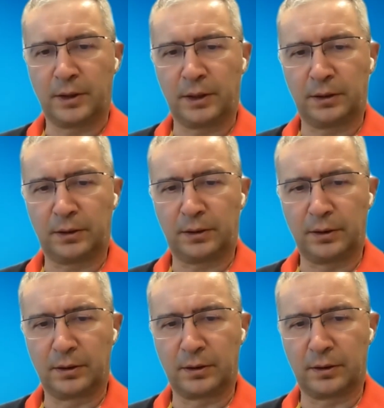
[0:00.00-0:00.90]
and
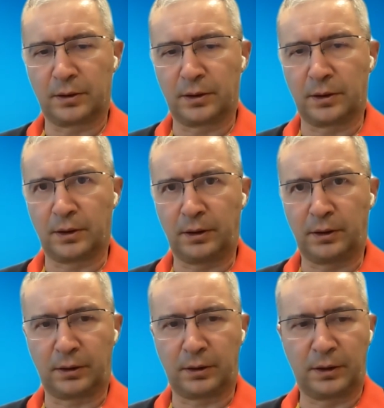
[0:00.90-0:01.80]

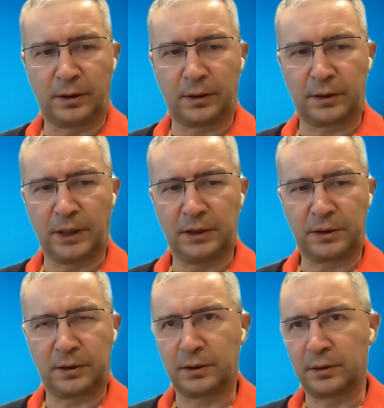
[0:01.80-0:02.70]
that
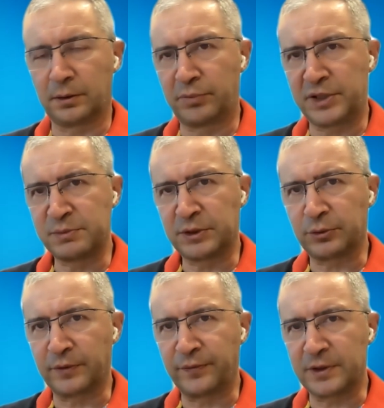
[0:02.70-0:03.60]
brings me
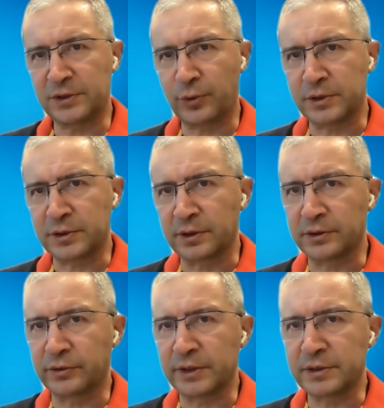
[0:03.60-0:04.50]
to the first question
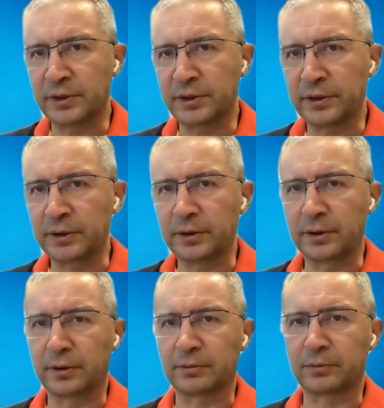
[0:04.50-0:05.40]
addressed
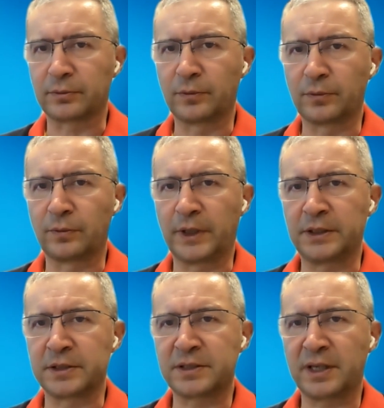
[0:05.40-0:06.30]
here. Why
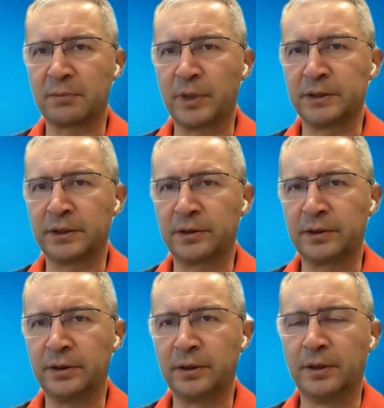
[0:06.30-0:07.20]
does
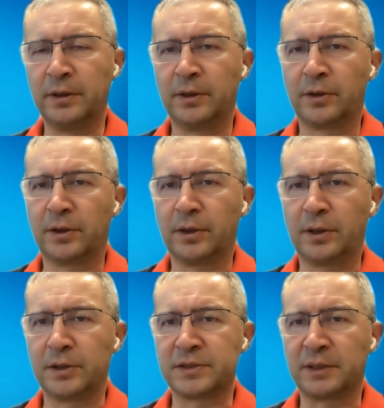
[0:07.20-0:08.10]
Gapminder
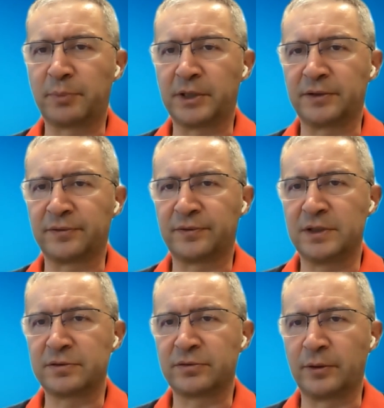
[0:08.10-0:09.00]
is not part of
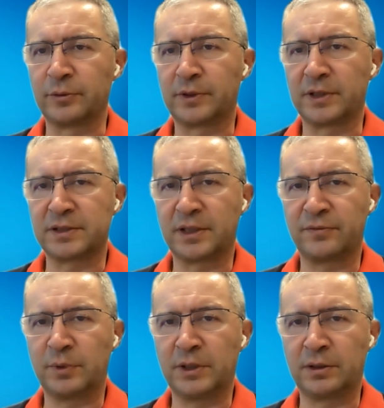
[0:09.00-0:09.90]
this round, as
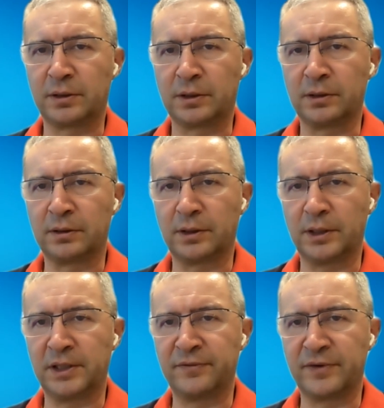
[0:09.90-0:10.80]
they've been an
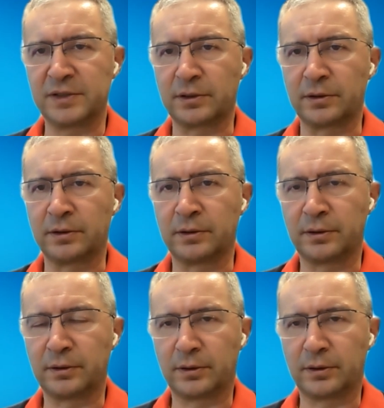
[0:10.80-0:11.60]
early investor?